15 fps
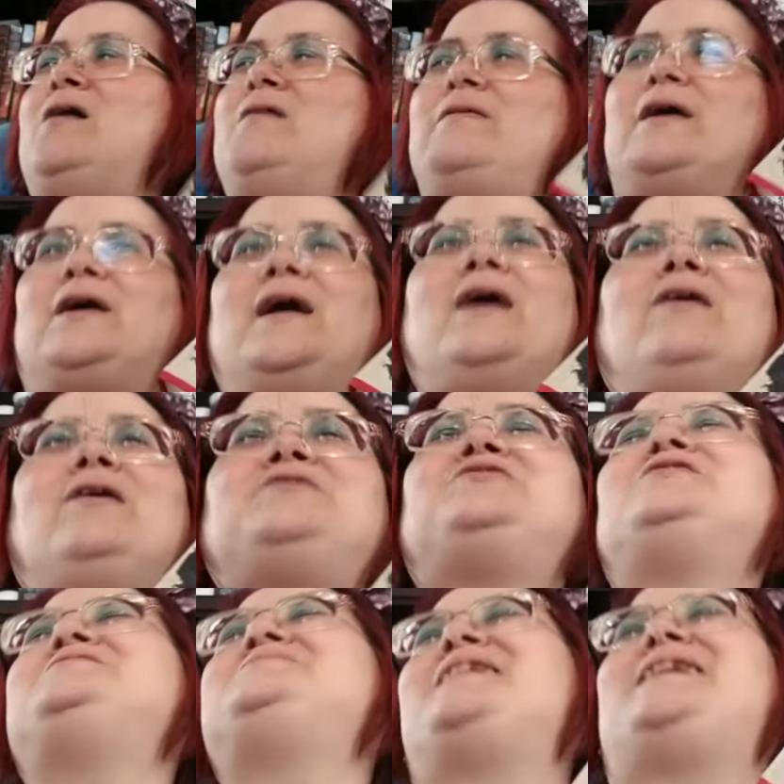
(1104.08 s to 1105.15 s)
The
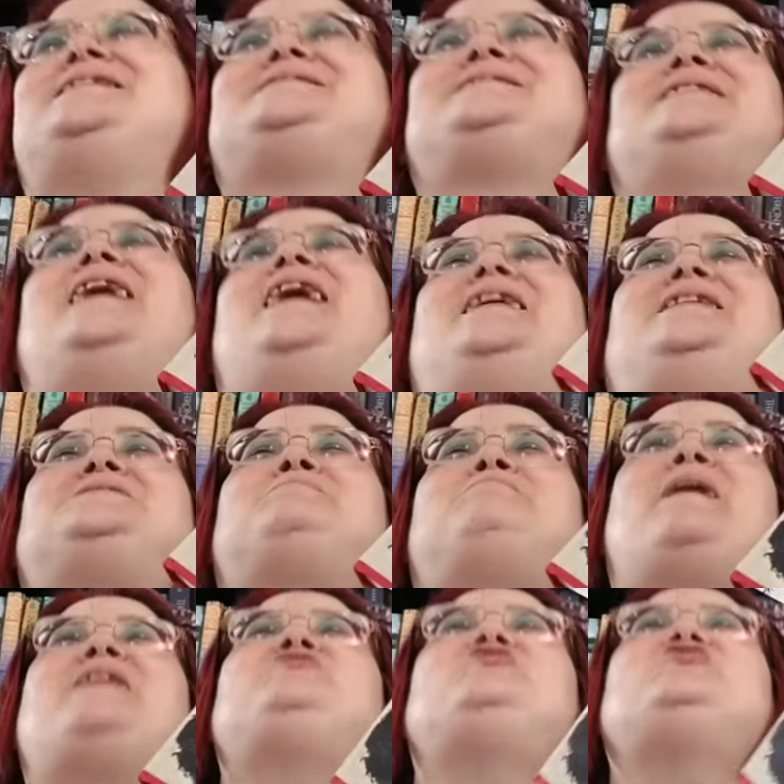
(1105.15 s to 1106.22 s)
characters, like I said,
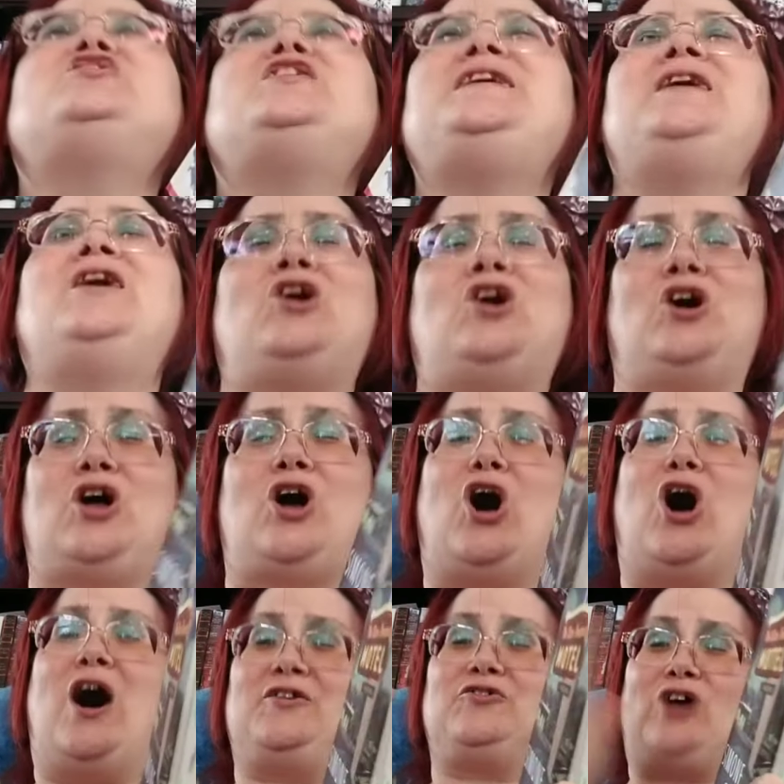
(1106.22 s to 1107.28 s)
especially
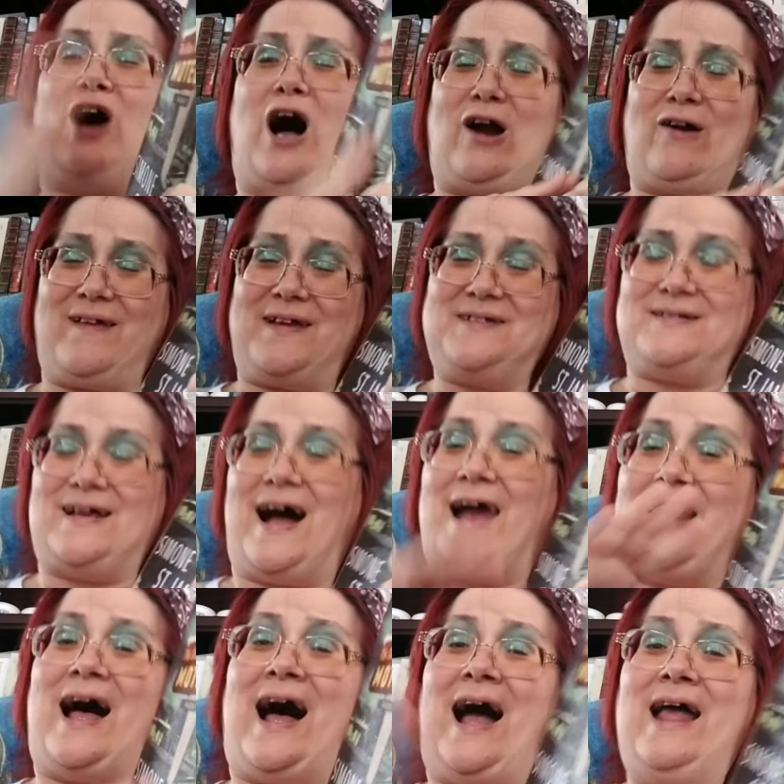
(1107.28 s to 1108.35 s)
on Carly's
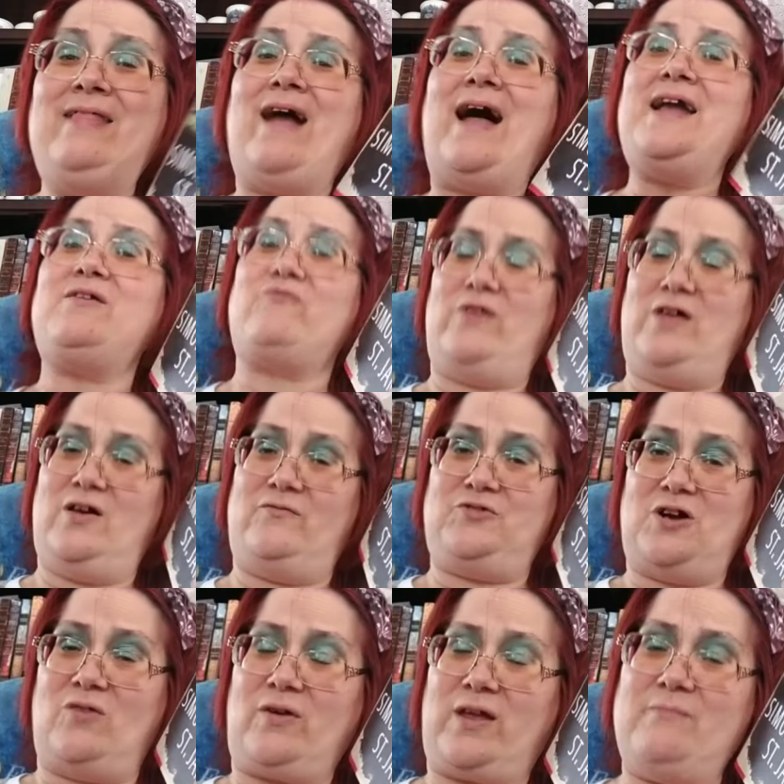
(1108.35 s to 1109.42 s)
side. I like Viv,
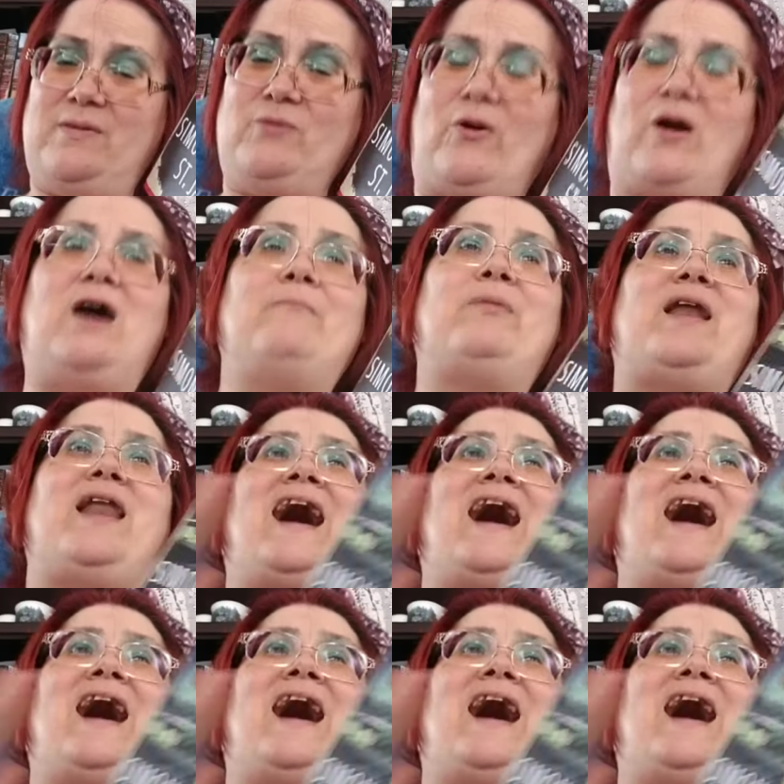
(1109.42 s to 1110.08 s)
don't get me wrong, but